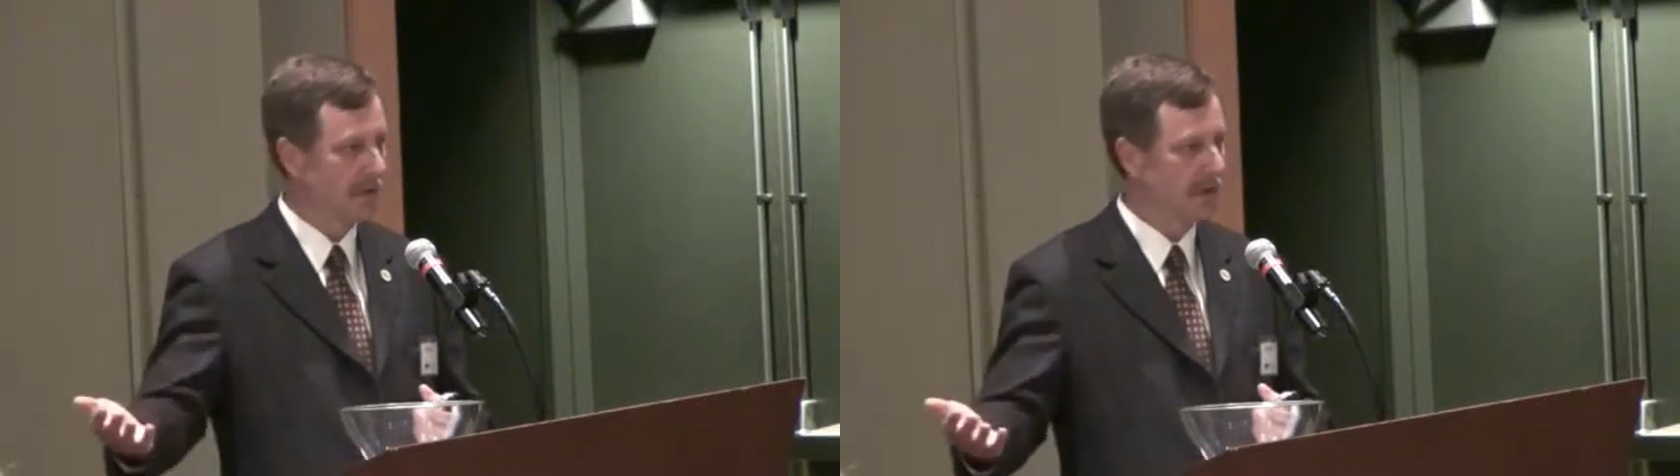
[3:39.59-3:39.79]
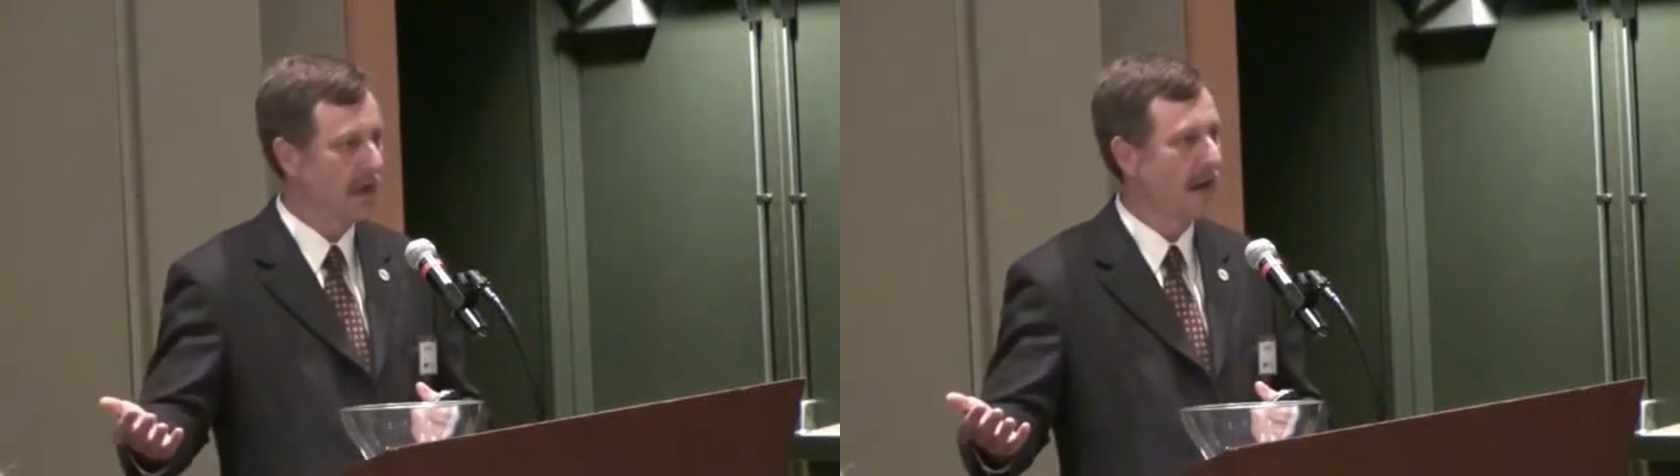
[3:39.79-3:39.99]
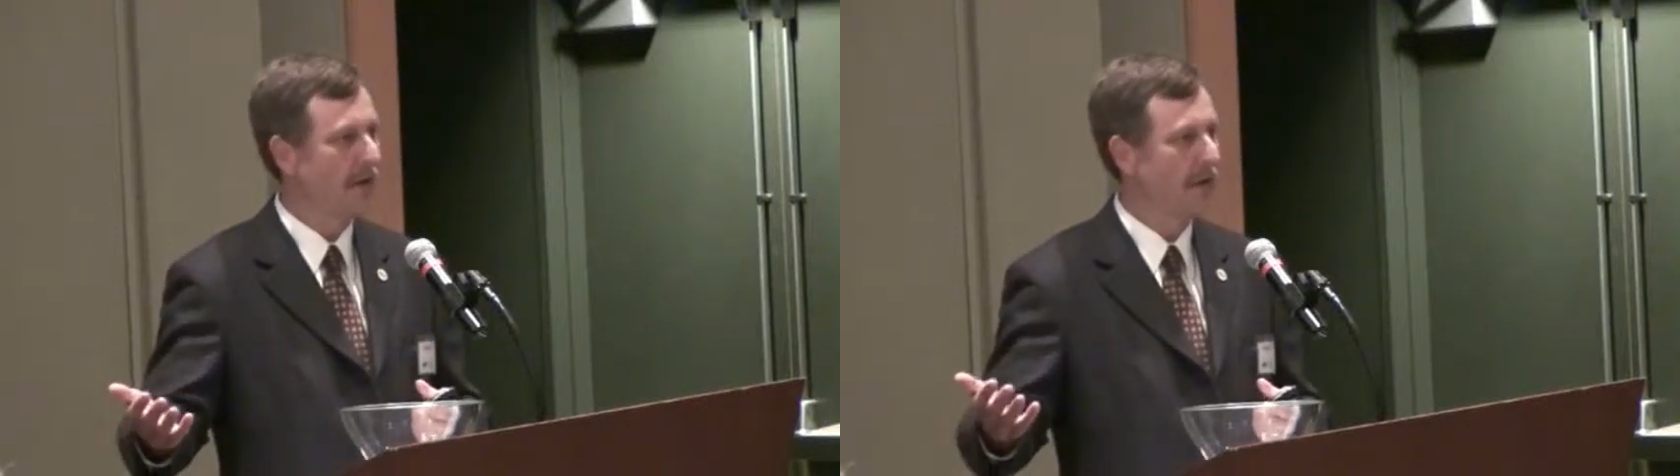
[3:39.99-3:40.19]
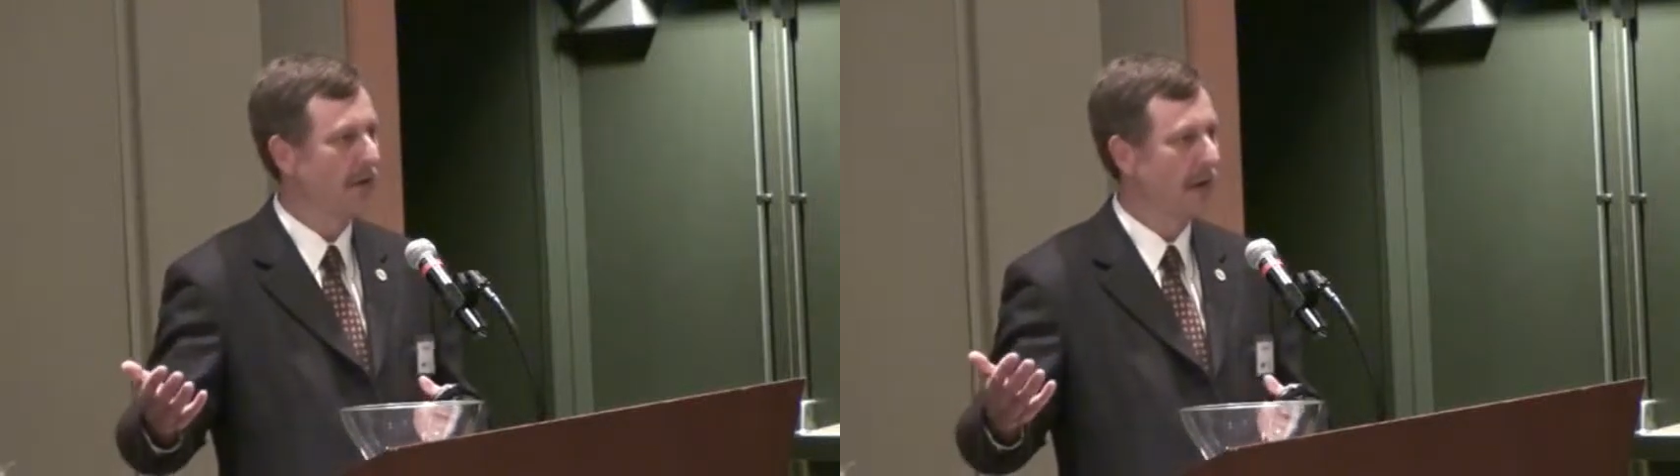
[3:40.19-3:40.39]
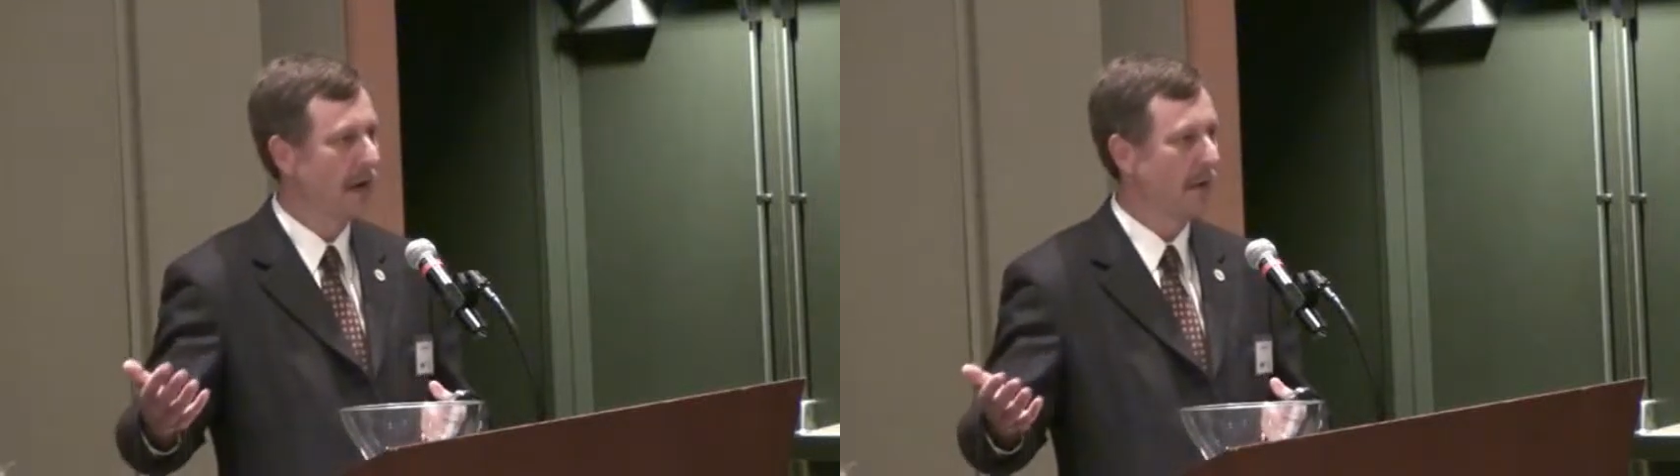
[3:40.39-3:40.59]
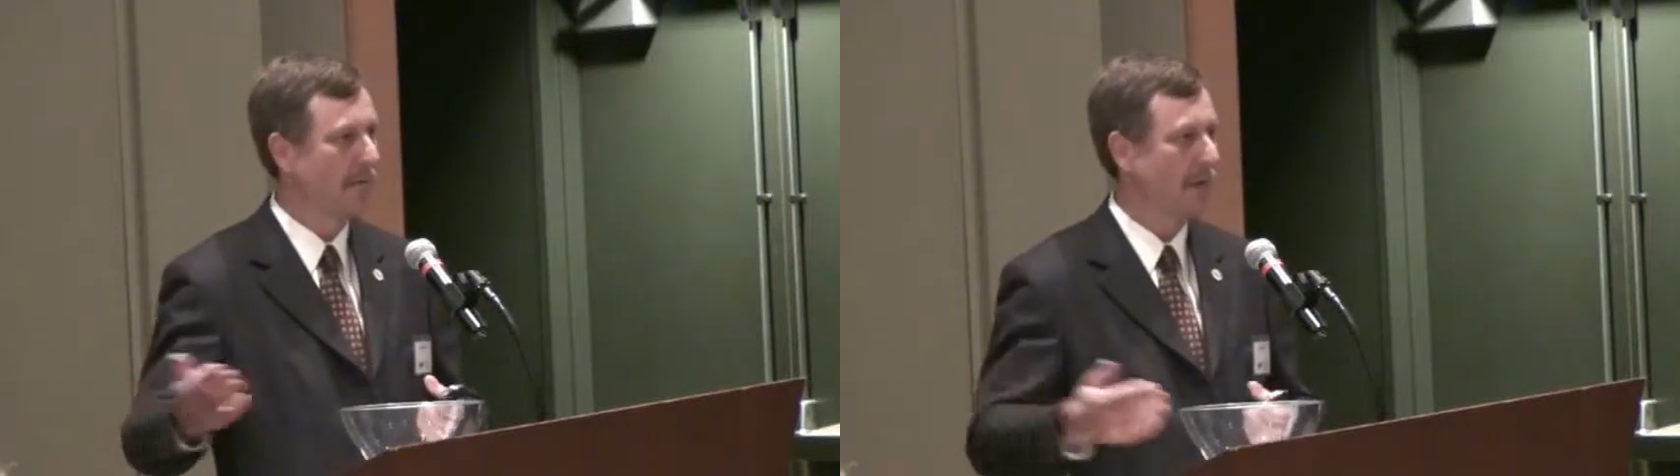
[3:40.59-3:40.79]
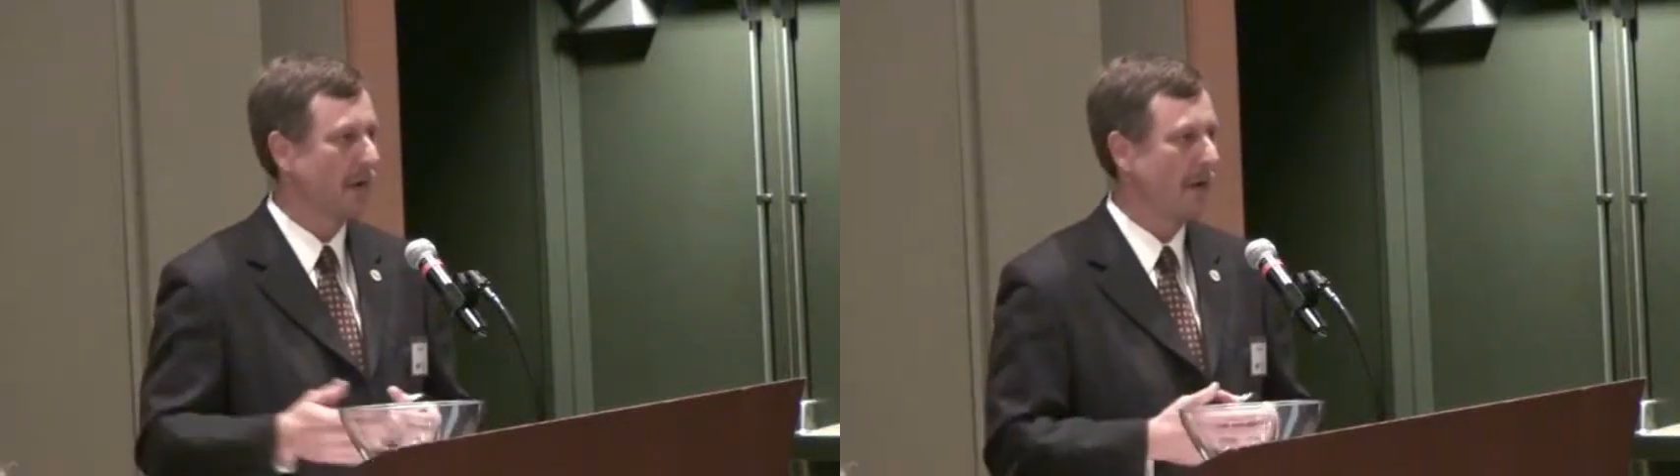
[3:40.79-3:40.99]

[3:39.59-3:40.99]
come beside you and help your